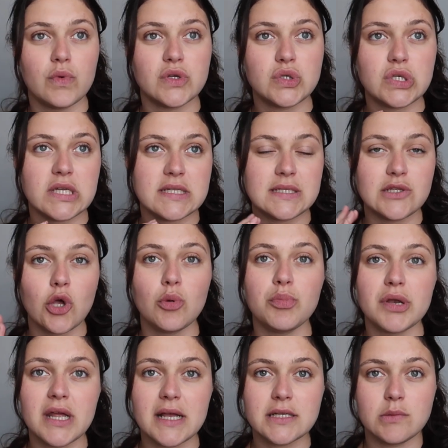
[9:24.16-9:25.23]
she's so
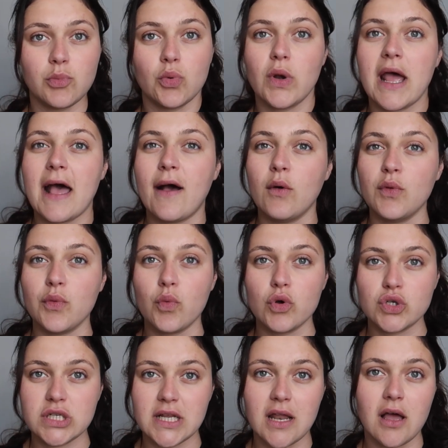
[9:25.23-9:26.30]
predictable now with what
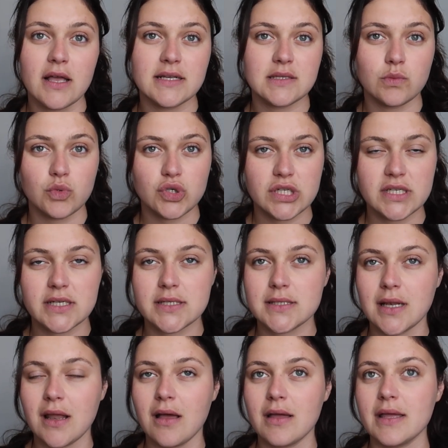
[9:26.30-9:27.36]
she likes and what she
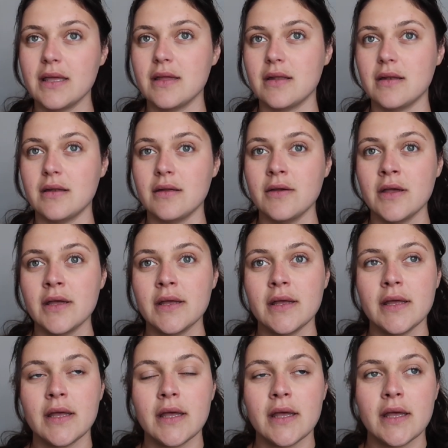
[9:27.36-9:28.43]
doesn't like, and
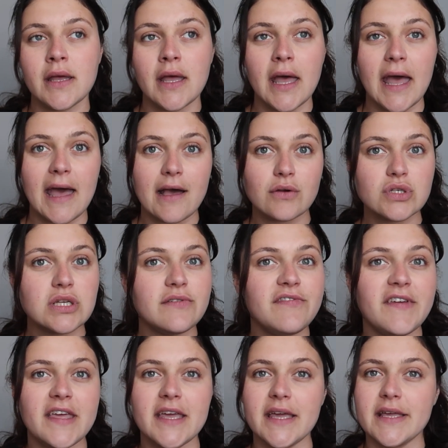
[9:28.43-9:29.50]
how she
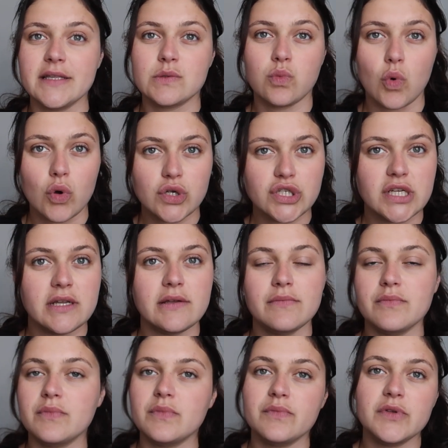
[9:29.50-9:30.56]
feeds, what
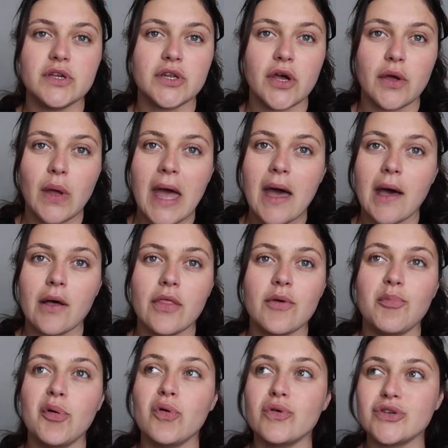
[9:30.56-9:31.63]
she you know the
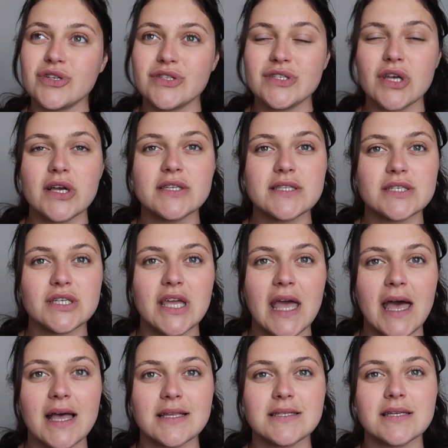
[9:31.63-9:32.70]
portion size that she
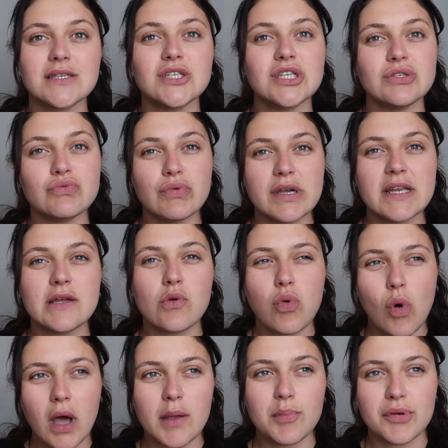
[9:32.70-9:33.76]
has she's really
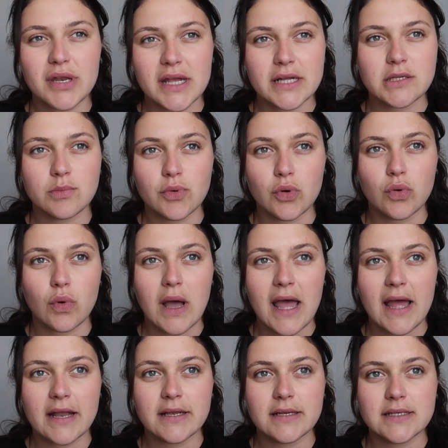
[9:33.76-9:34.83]
quite predictable
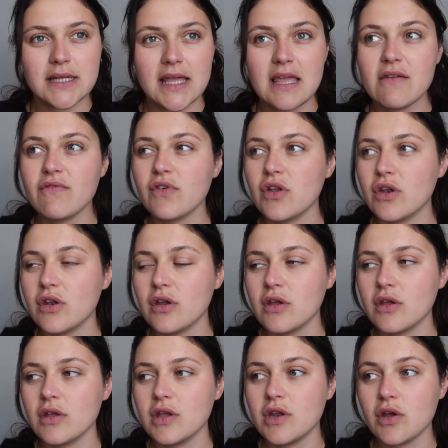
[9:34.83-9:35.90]
and even
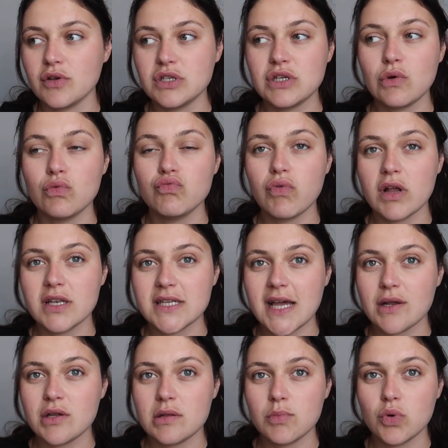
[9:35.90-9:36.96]
you know she'll run
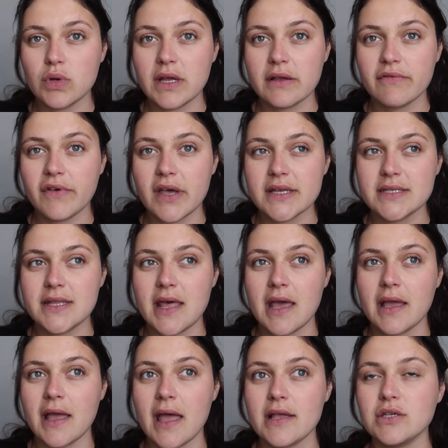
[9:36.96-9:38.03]
down in the morning first
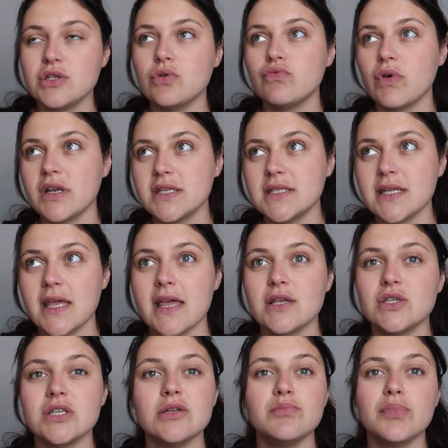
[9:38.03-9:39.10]
thing and she'll run into the
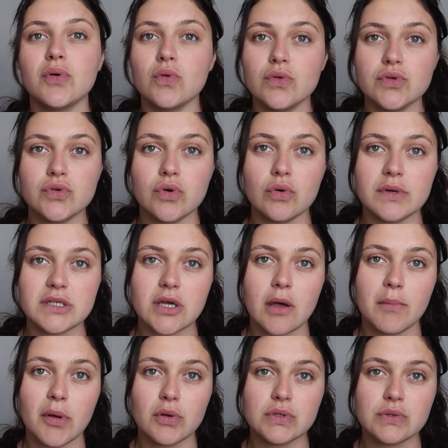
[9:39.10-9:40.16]
kitchen and pull the drawer which her
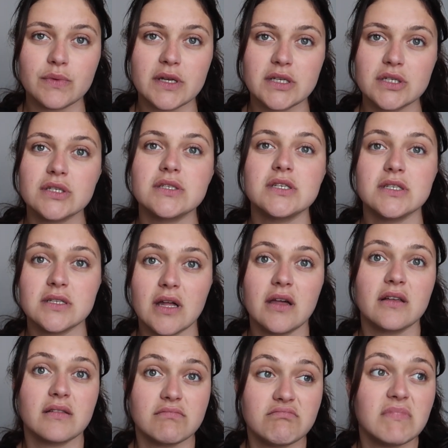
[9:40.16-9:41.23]
bowls are in she's
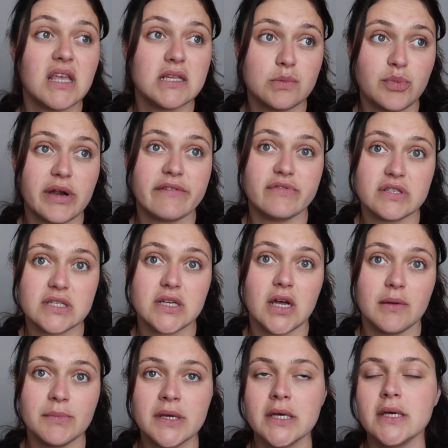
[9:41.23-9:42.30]
like it's breakfast
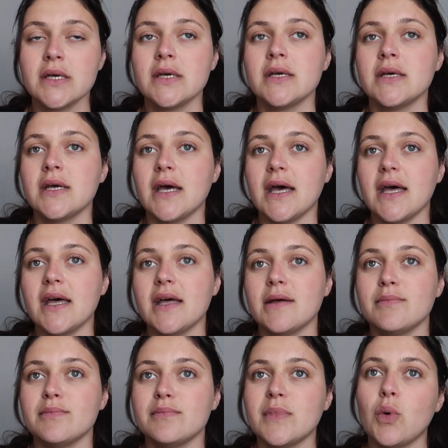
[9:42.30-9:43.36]
time
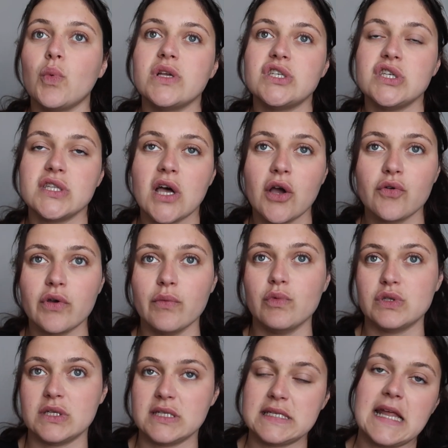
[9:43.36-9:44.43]
um, when she's hungry and
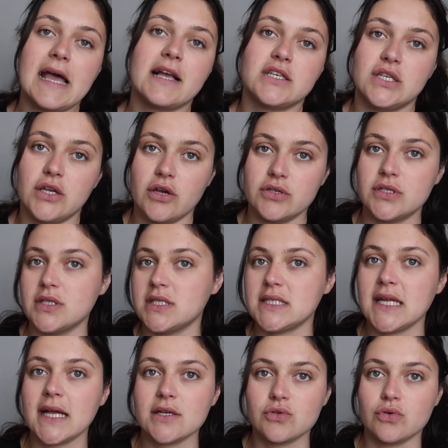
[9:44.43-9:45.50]
wants a snack, she goes to the
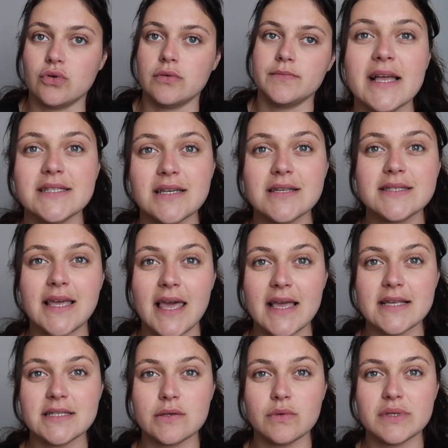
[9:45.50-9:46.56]
snack drawer. It does get
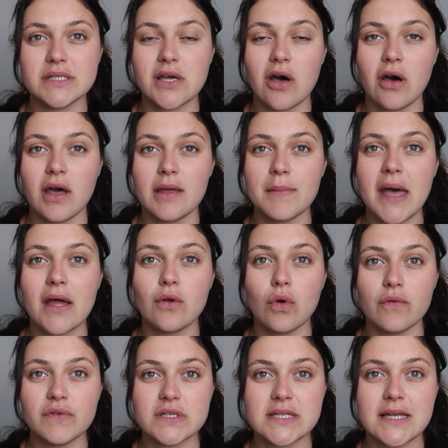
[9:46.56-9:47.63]
easier with time, and
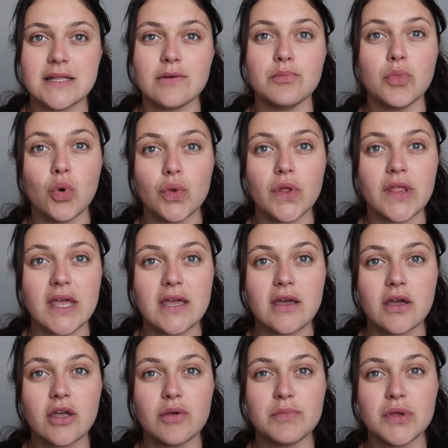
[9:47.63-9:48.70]
obviously, the more that they
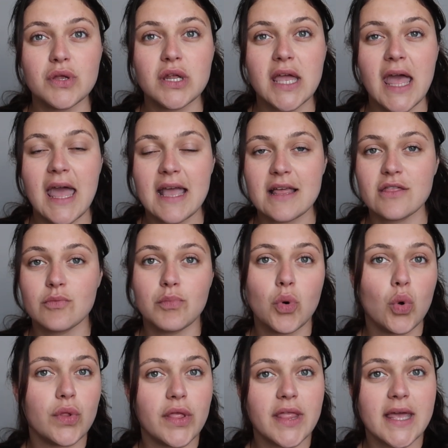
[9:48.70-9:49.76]
can communicate, the
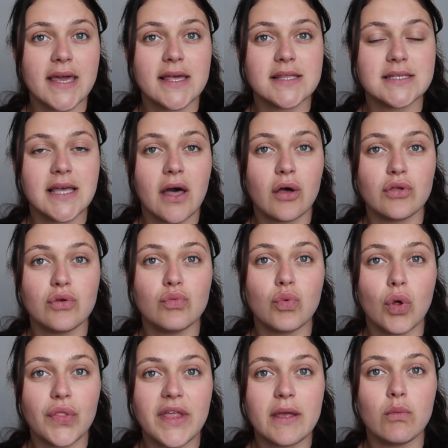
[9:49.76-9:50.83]
more that they can tell you
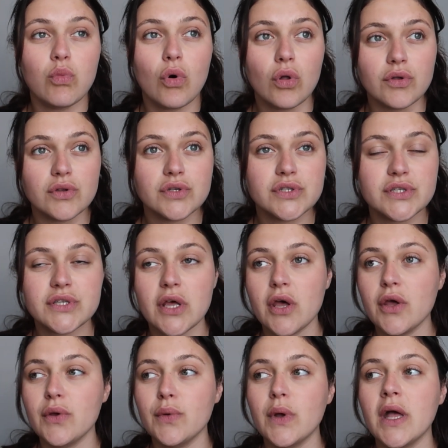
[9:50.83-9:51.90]
what they want.
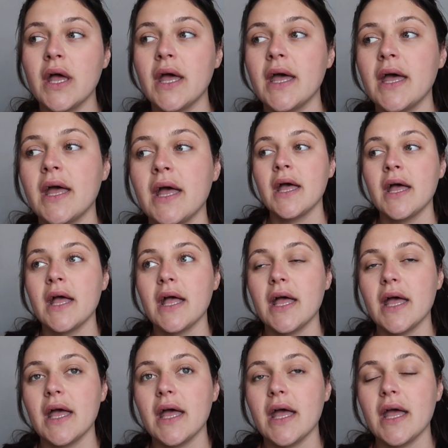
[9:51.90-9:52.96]
So,
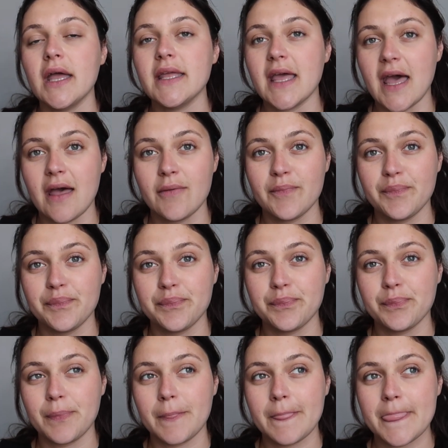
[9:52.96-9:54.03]
yeah,
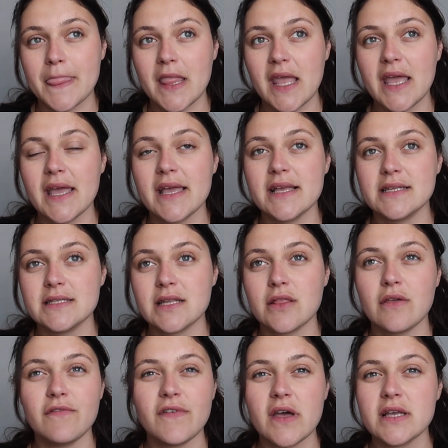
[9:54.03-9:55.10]
it is
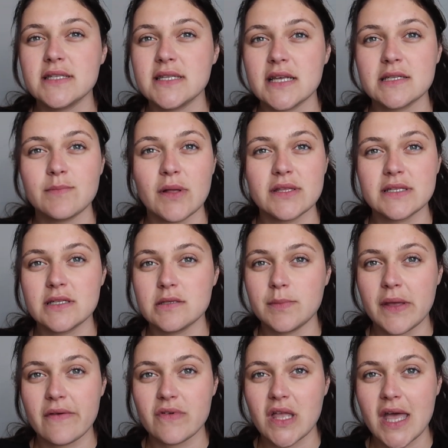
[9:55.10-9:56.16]
the first six months is a
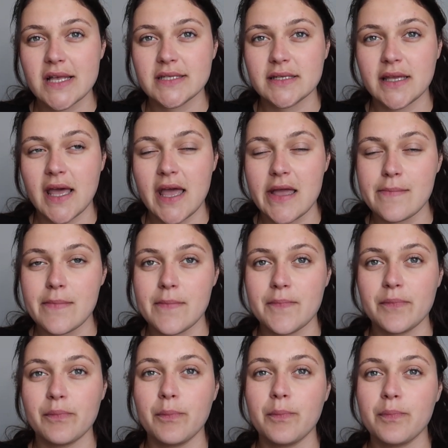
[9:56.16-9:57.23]
bit of a guessing
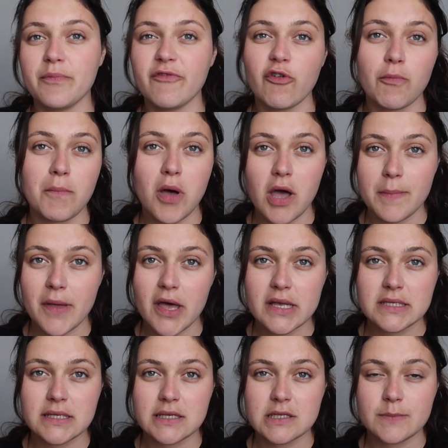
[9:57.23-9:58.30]
game. From my
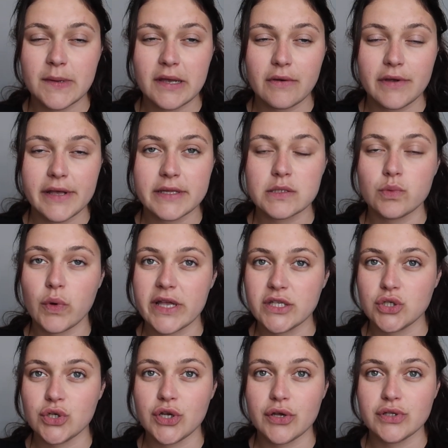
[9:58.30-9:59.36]
personal experience, when
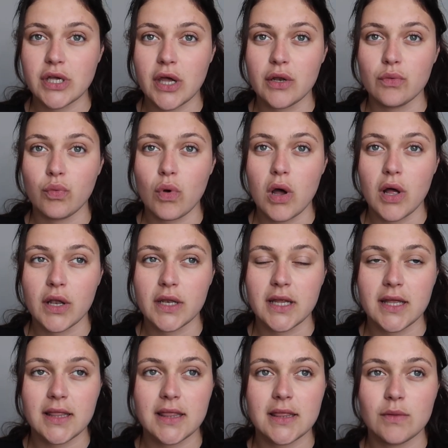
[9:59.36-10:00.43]
Juno turned
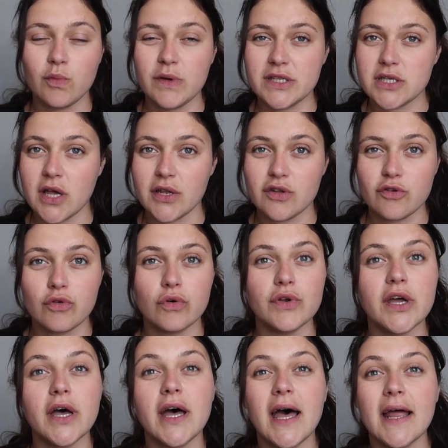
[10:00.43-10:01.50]
one, we turned a
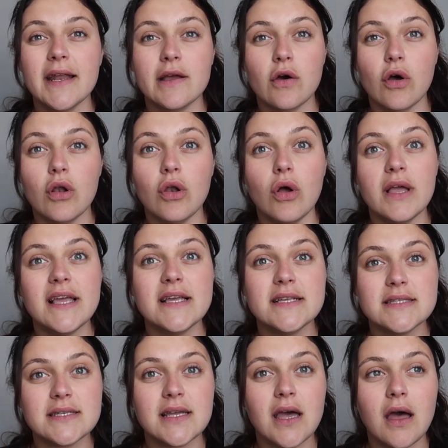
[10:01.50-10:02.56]
corner and it got a lot
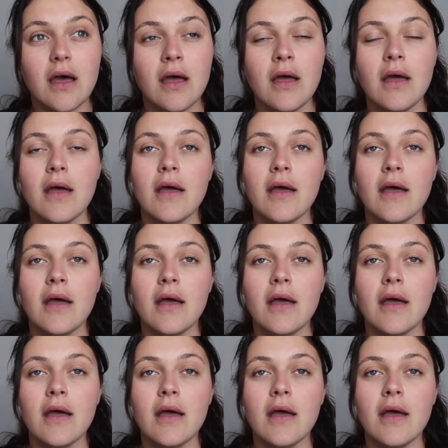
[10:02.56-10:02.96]
easier.